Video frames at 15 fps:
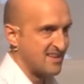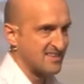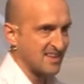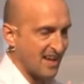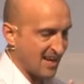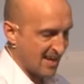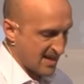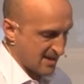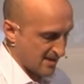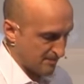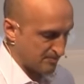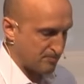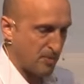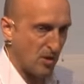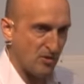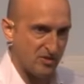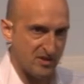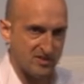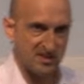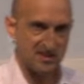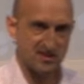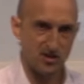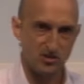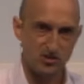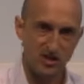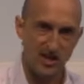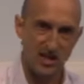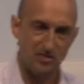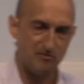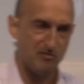is clear, both in the
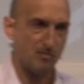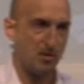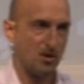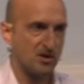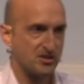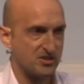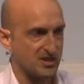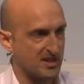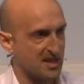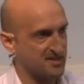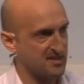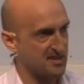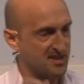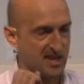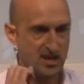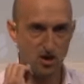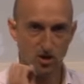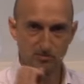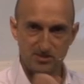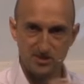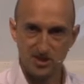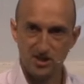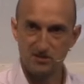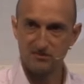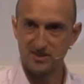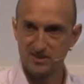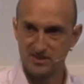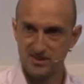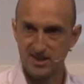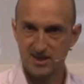social anthropology, that's to say
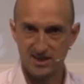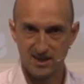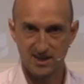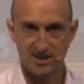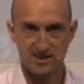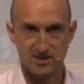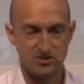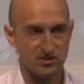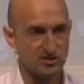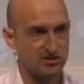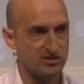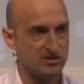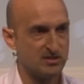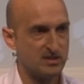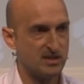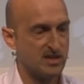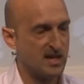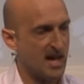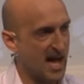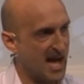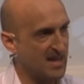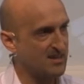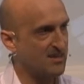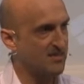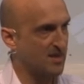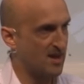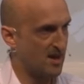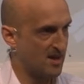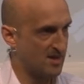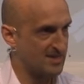observing senior clinicians, and in
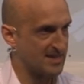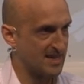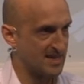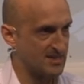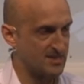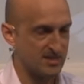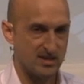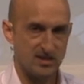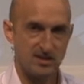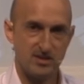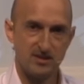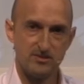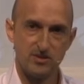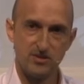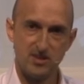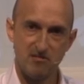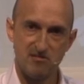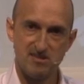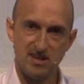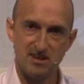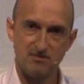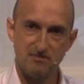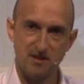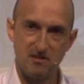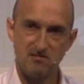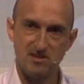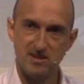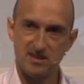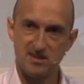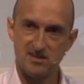the hard data, that there is a
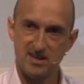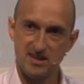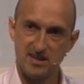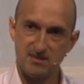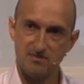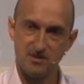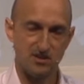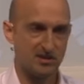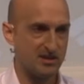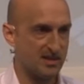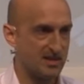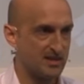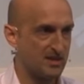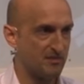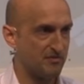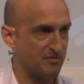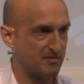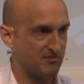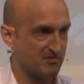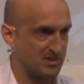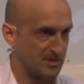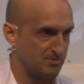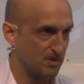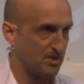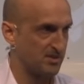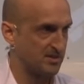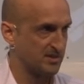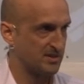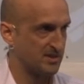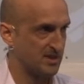very significantly different
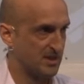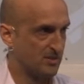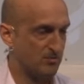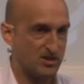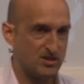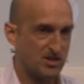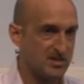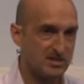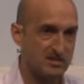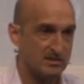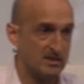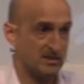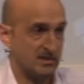response, which is,